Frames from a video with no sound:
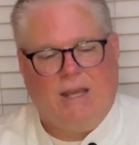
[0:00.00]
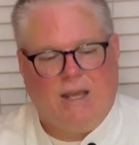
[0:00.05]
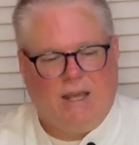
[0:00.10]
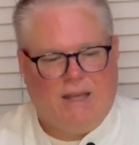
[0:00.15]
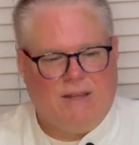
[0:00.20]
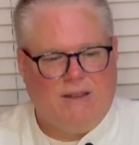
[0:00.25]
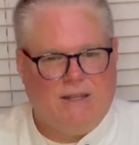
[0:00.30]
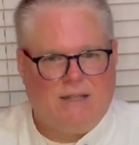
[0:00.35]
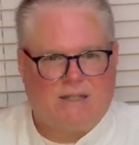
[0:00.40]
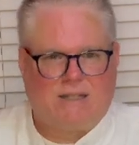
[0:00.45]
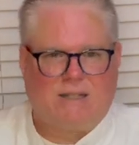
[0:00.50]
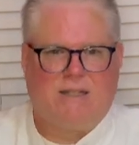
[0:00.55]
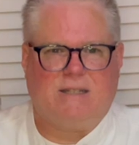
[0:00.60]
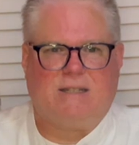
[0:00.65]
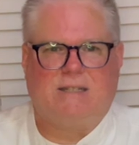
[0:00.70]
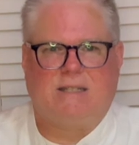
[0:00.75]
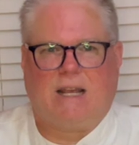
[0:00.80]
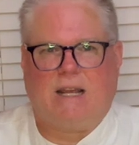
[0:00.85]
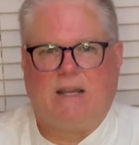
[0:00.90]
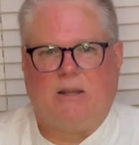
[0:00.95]
in this
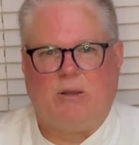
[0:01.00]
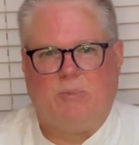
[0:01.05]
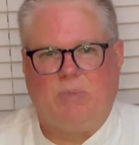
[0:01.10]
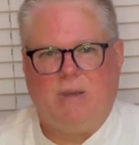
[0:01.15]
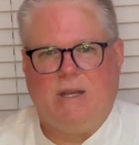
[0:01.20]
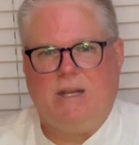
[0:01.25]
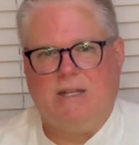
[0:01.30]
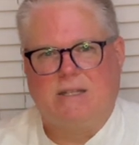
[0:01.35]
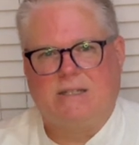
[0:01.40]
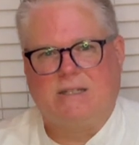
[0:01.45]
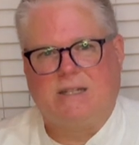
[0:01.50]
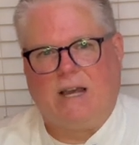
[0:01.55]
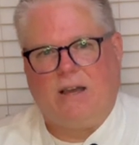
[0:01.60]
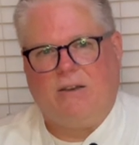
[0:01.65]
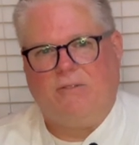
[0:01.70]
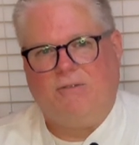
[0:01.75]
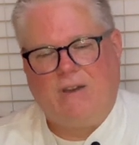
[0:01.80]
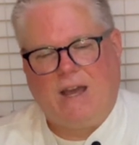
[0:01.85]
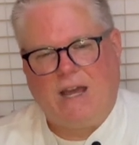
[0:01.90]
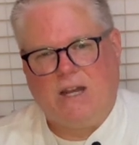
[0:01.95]
encyclopedia style
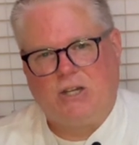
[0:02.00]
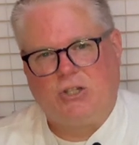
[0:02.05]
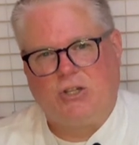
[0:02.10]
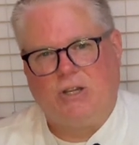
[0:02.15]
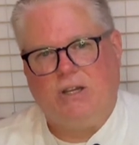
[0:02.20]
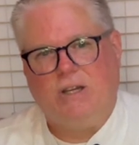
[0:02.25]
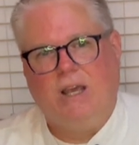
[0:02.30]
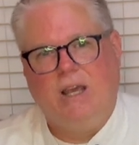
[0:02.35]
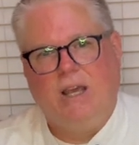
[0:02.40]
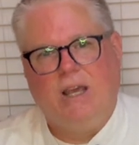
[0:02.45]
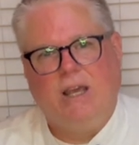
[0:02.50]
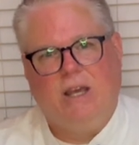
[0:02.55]
fashion,